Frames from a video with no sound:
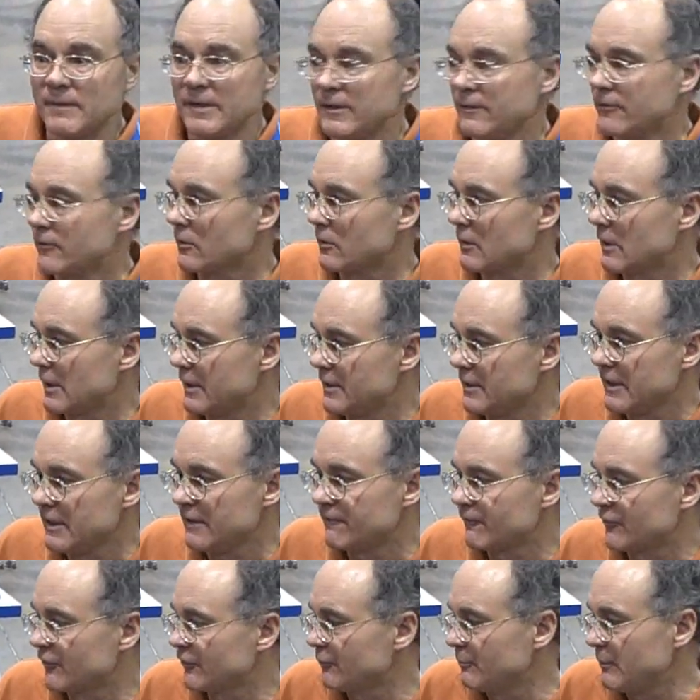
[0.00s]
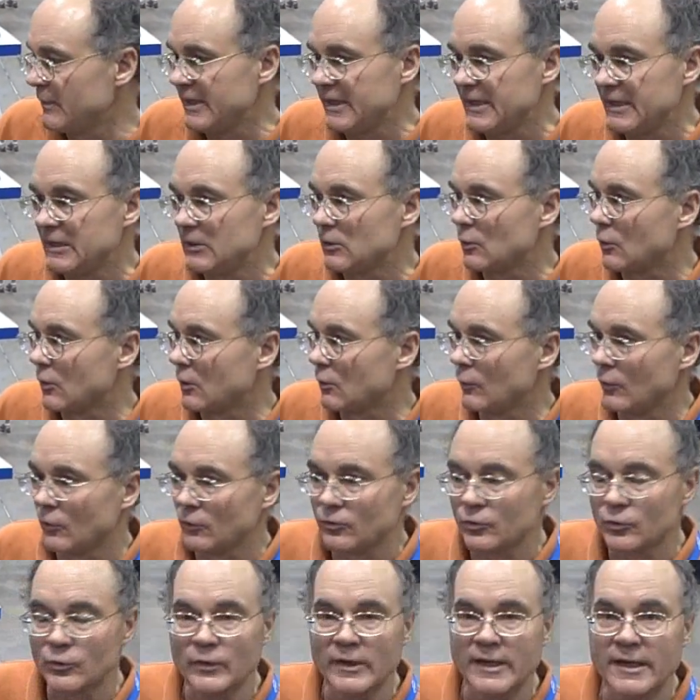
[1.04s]
either a Need for Speed, or
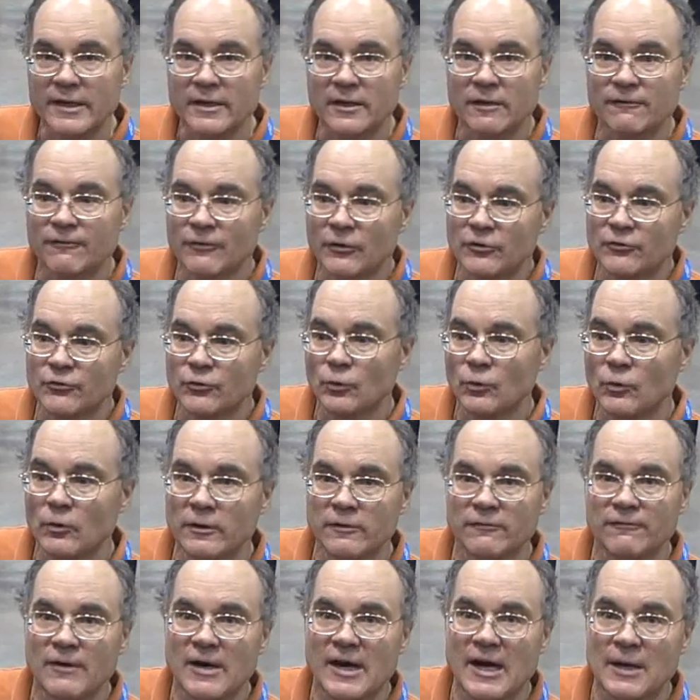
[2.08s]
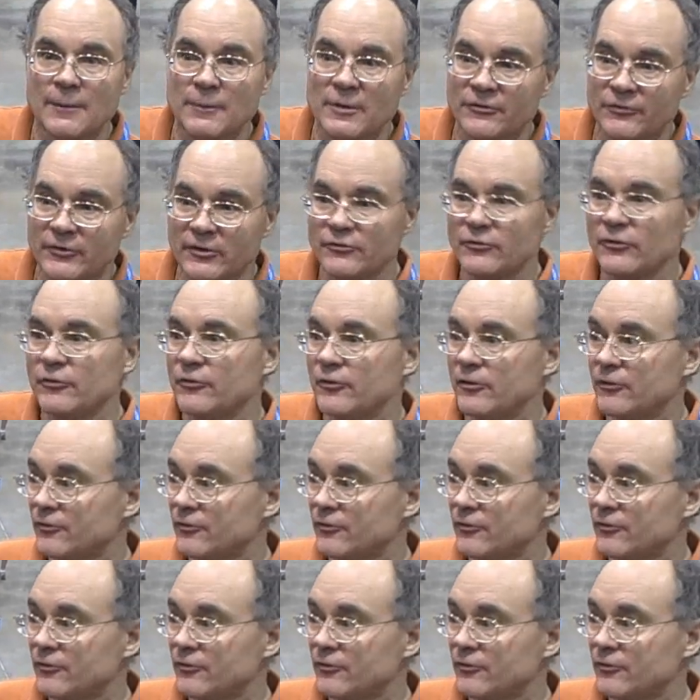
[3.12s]
we'll create a virtual environment such as